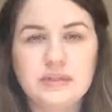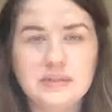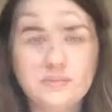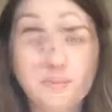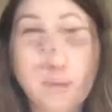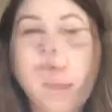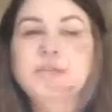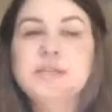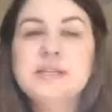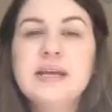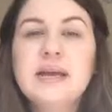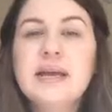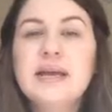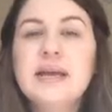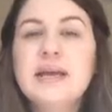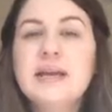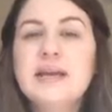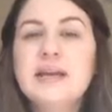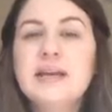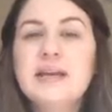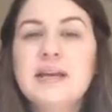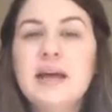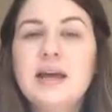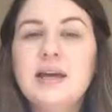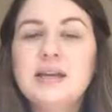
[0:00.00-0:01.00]
So I've well. just
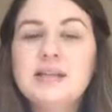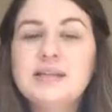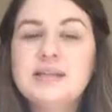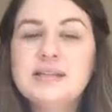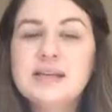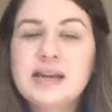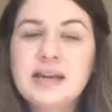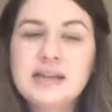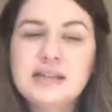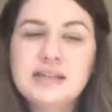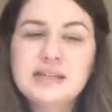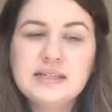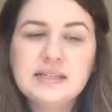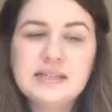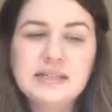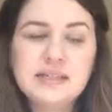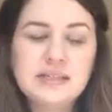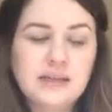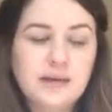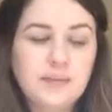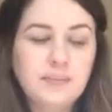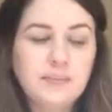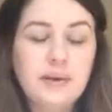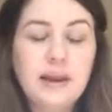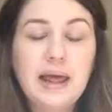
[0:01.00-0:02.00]
taken a standard
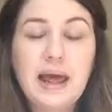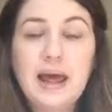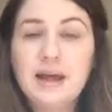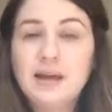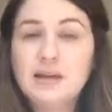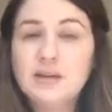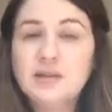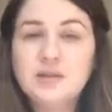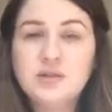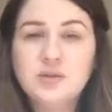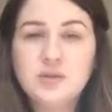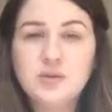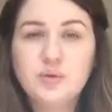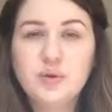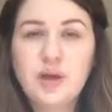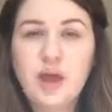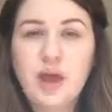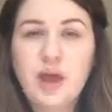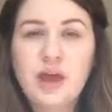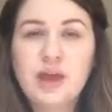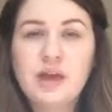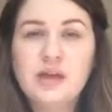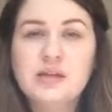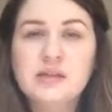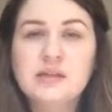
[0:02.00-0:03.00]
black
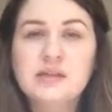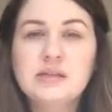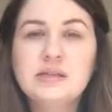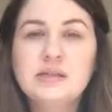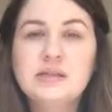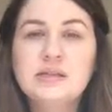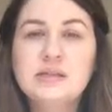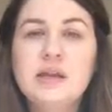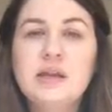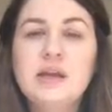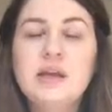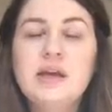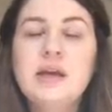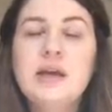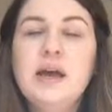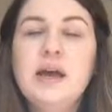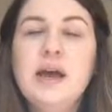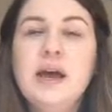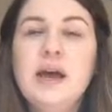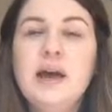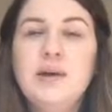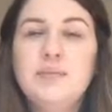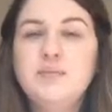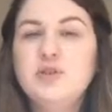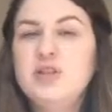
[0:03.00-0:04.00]
suitcase,
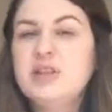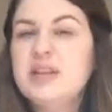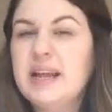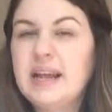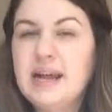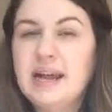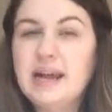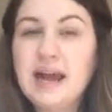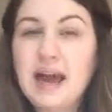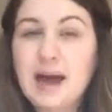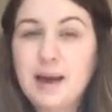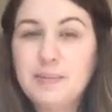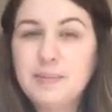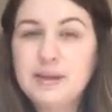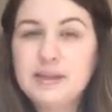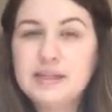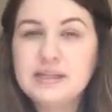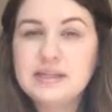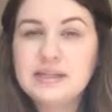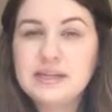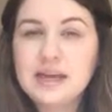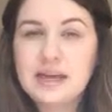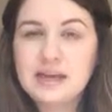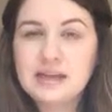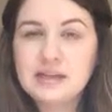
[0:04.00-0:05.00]
um, just like a
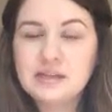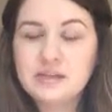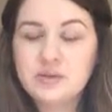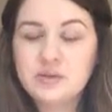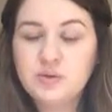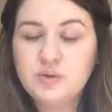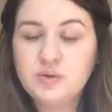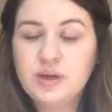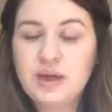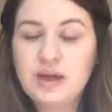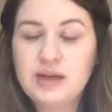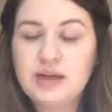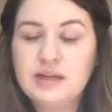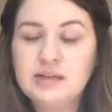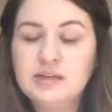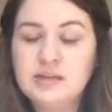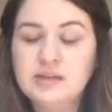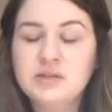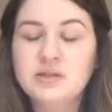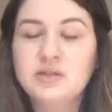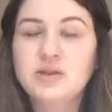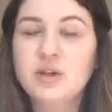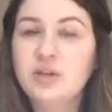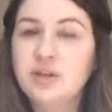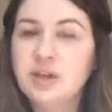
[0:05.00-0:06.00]
cabin size
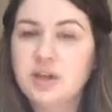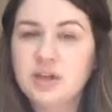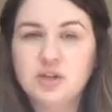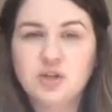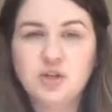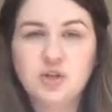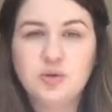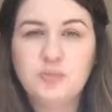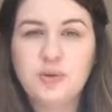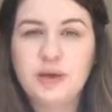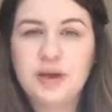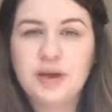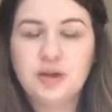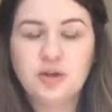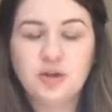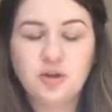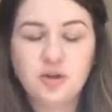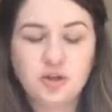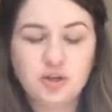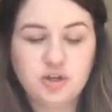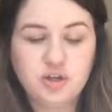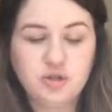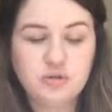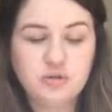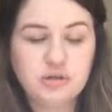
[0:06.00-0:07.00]
suitcase, nothing too big,
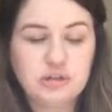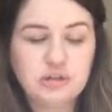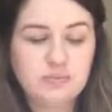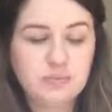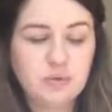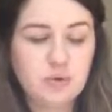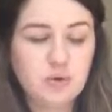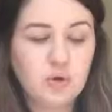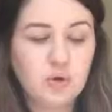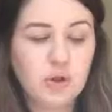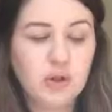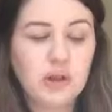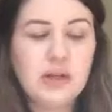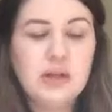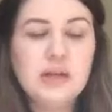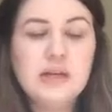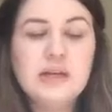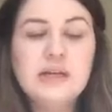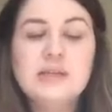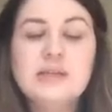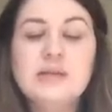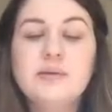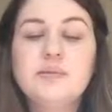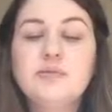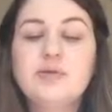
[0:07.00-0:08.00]
nothing too small.
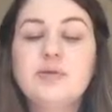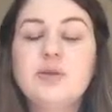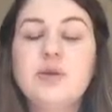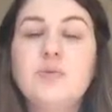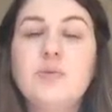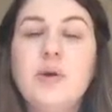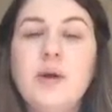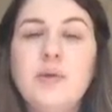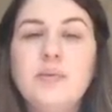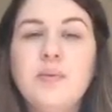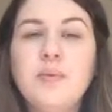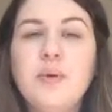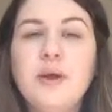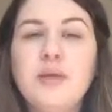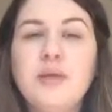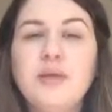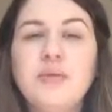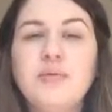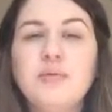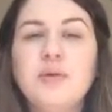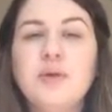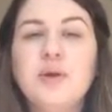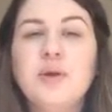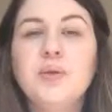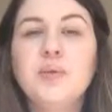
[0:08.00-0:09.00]
So I'm just going to work my way
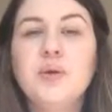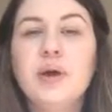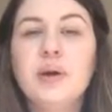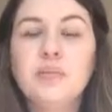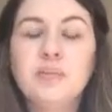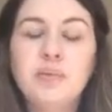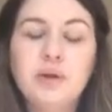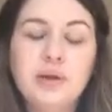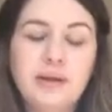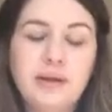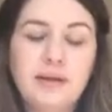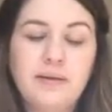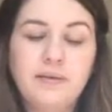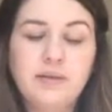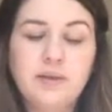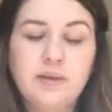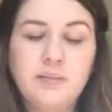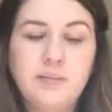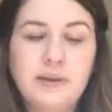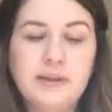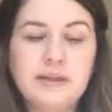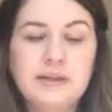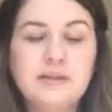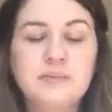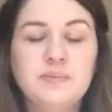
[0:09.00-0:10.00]
through. I'll pull out the
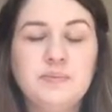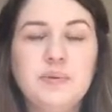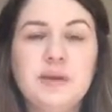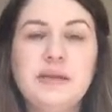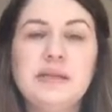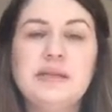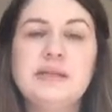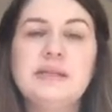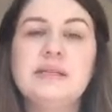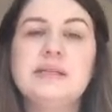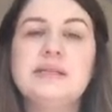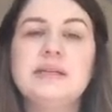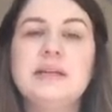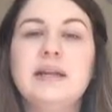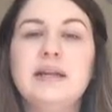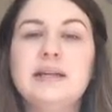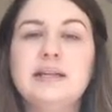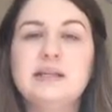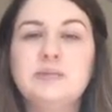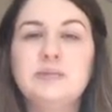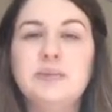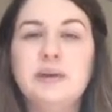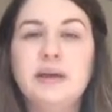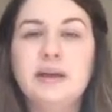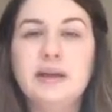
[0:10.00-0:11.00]
bits and pieces and
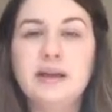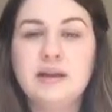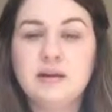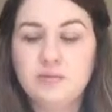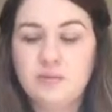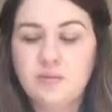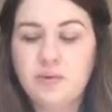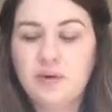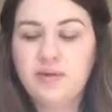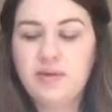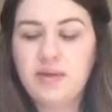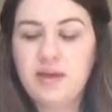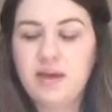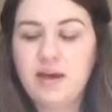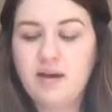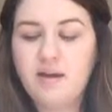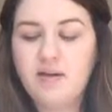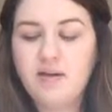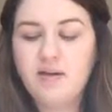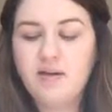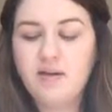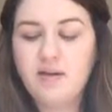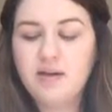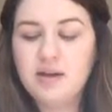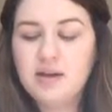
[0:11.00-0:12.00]
explain what they
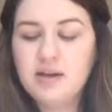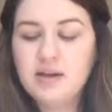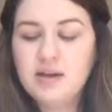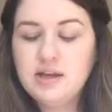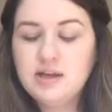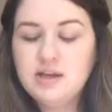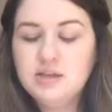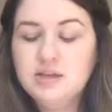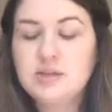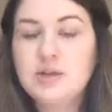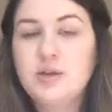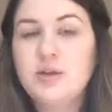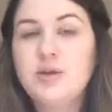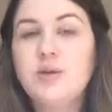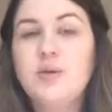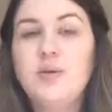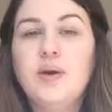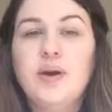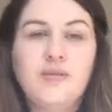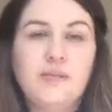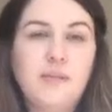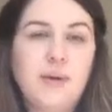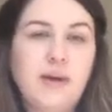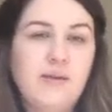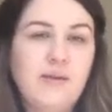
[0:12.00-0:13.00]
are so you
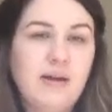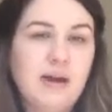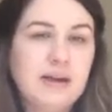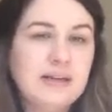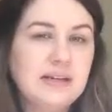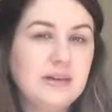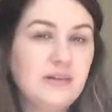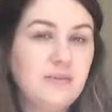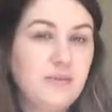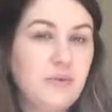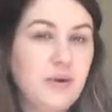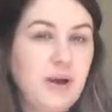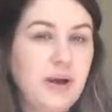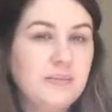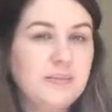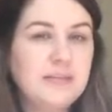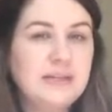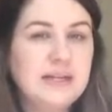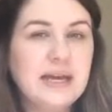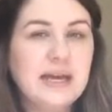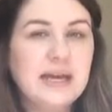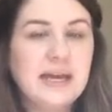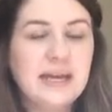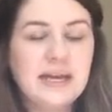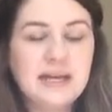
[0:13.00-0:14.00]
have a better idea of what I'm
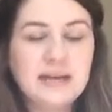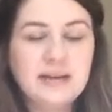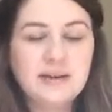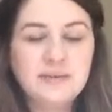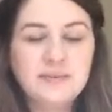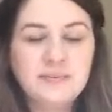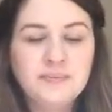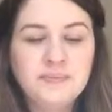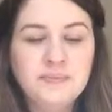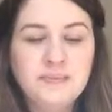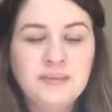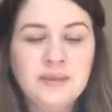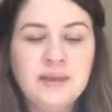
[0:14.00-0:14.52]
taking.